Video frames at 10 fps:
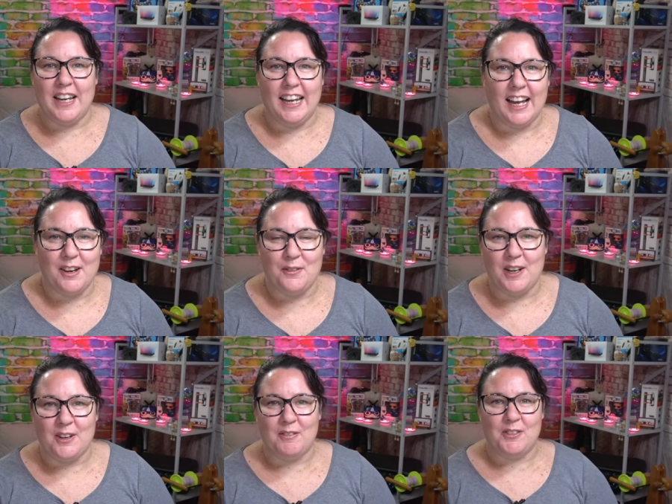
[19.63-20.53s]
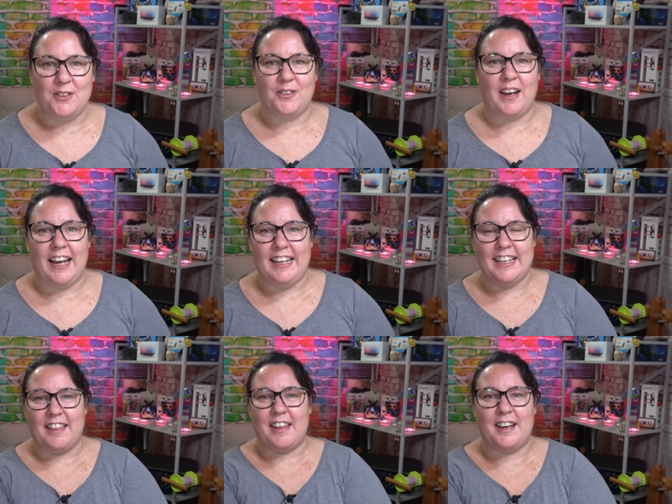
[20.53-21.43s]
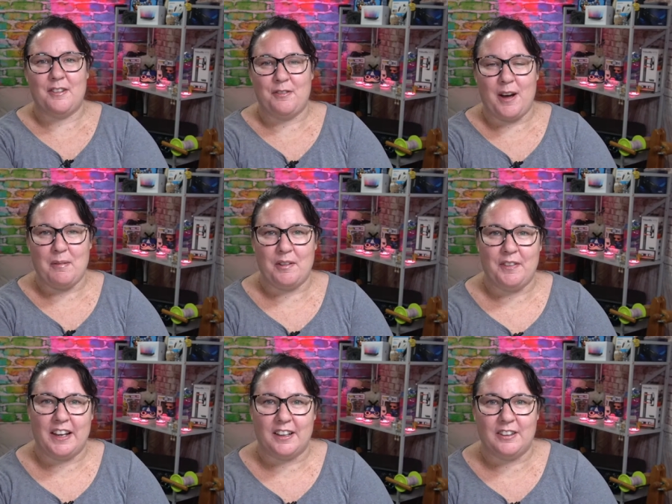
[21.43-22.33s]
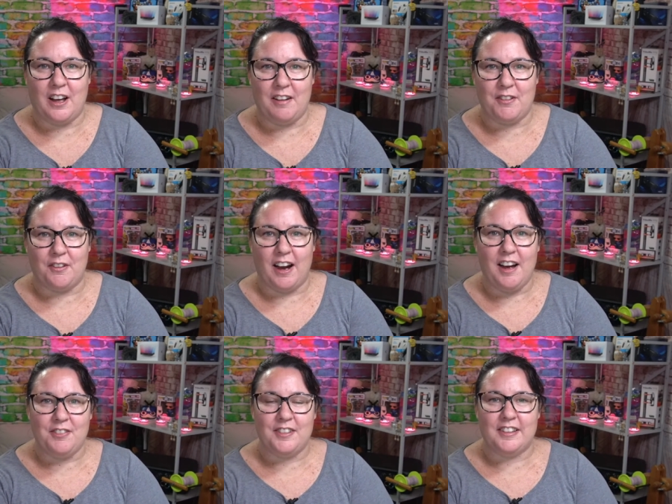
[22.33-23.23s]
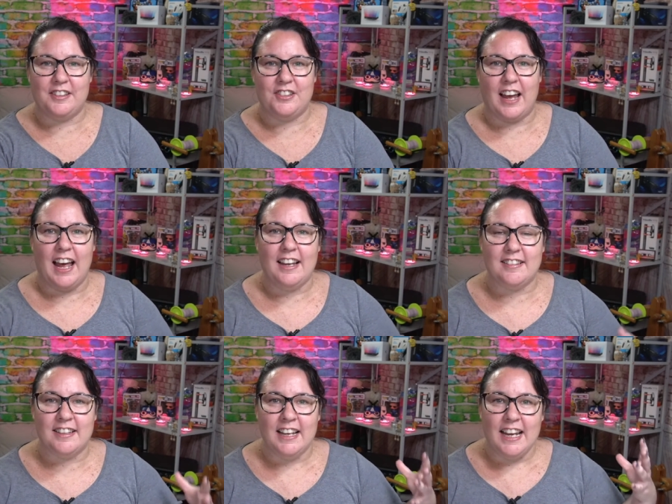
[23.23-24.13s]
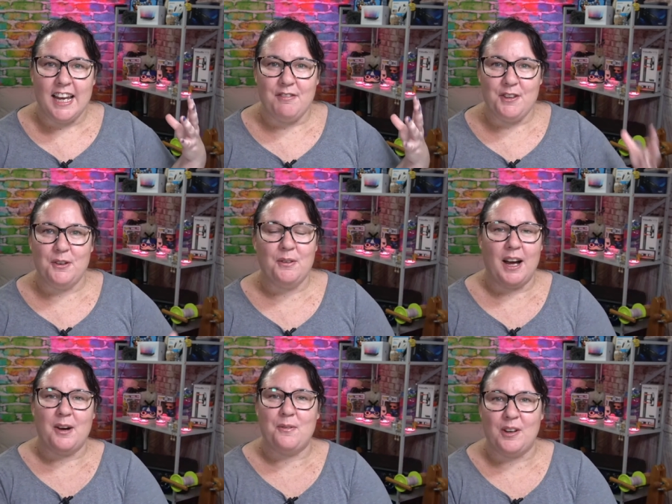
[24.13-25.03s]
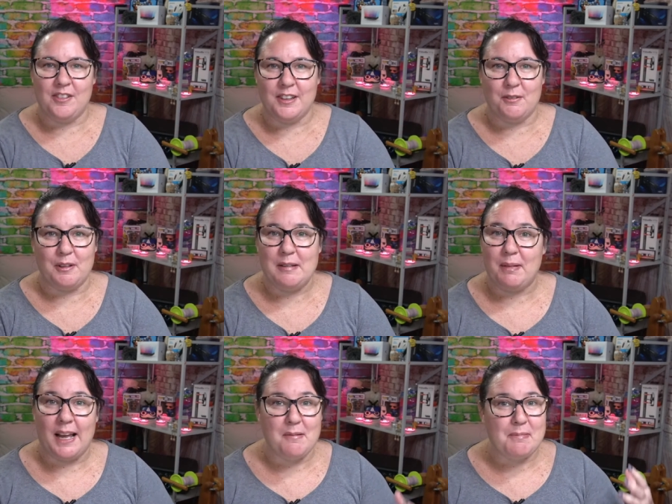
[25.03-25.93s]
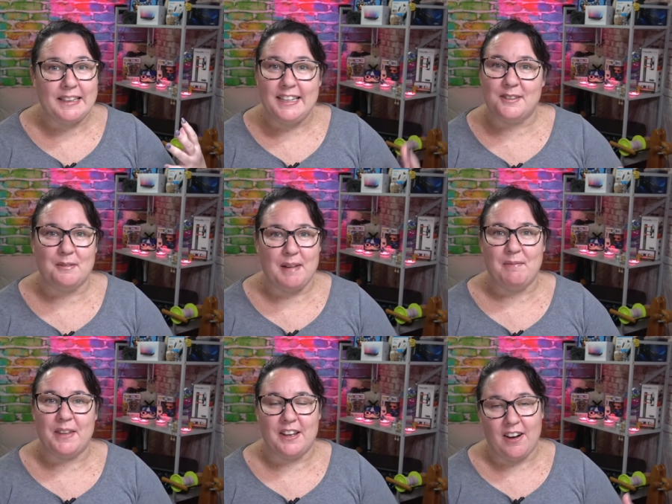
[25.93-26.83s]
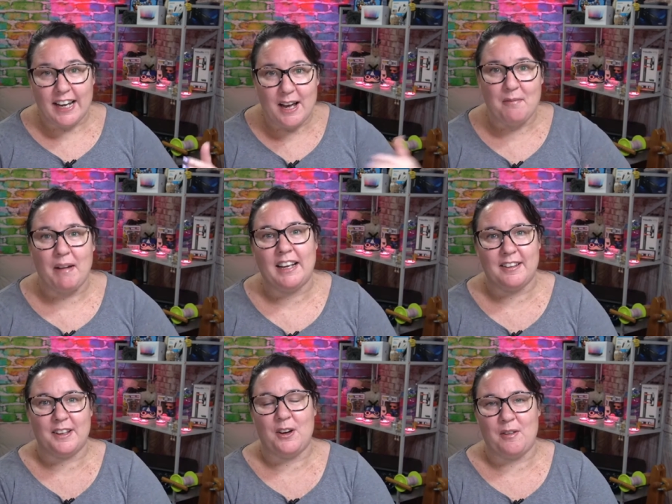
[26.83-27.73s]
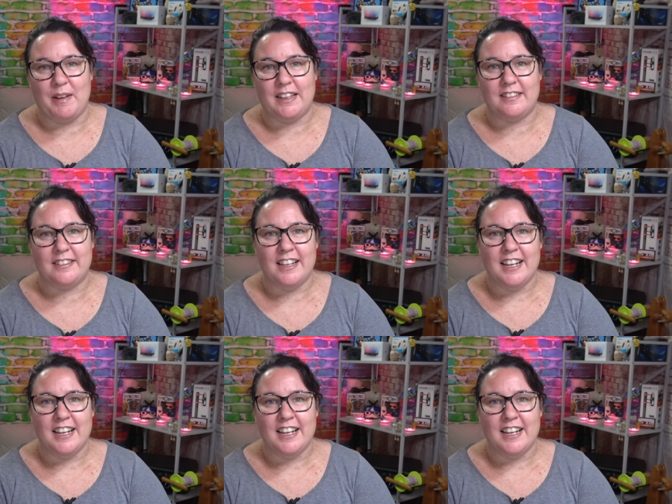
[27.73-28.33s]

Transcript: and welcome to another Fiberific live craft and chat. If you are watching the replay, please remember that I come back to the comments.